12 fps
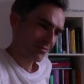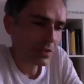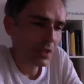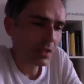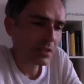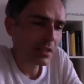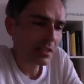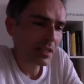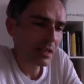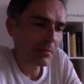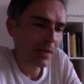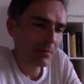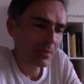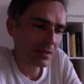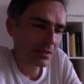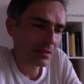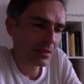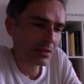gonna take time.
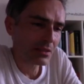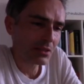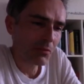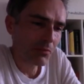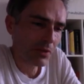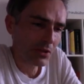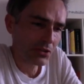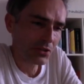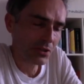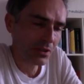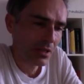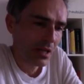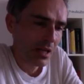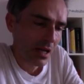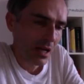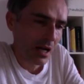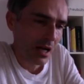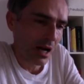There's no pressure.
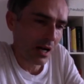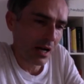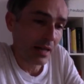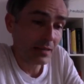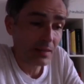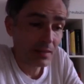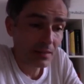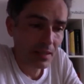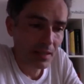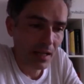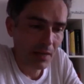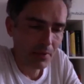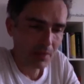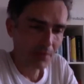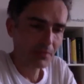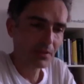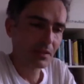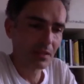As I said, I believe
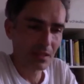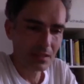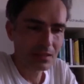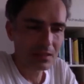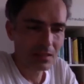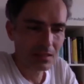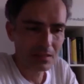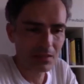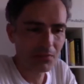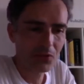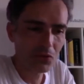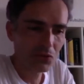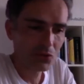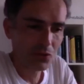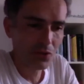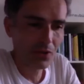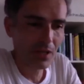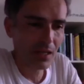this is the
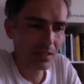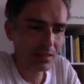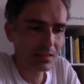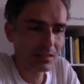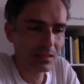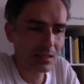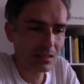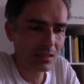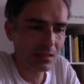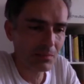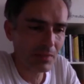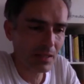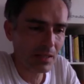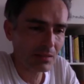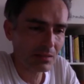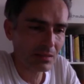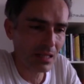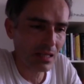future. This is the demand.
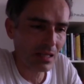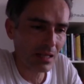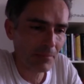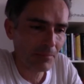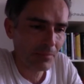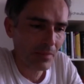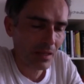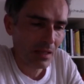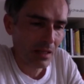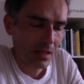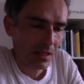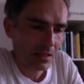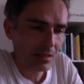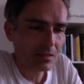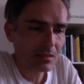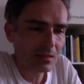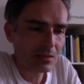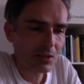This is
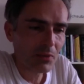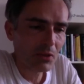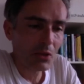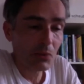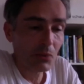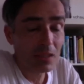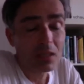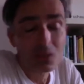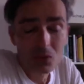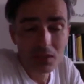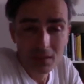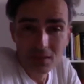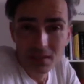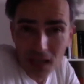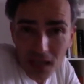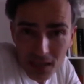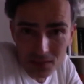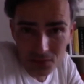the topic that we need to
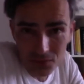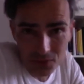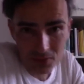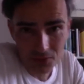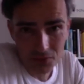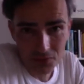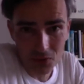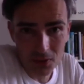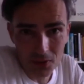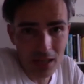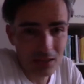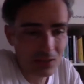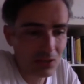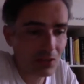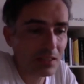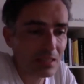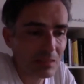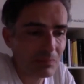discuss, first of all. I don't
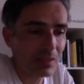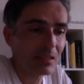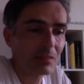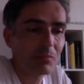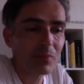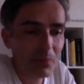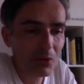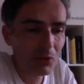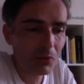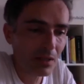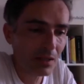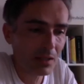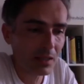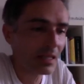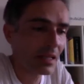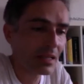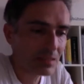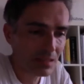expect that people will
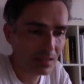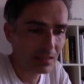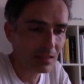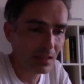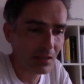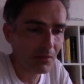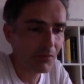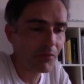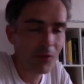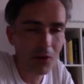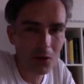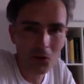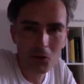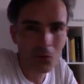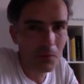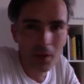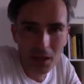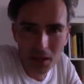instantly follow
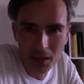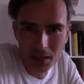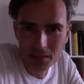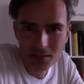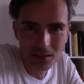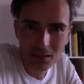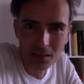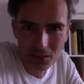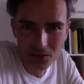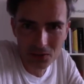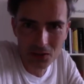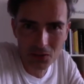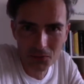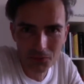me as a leader of,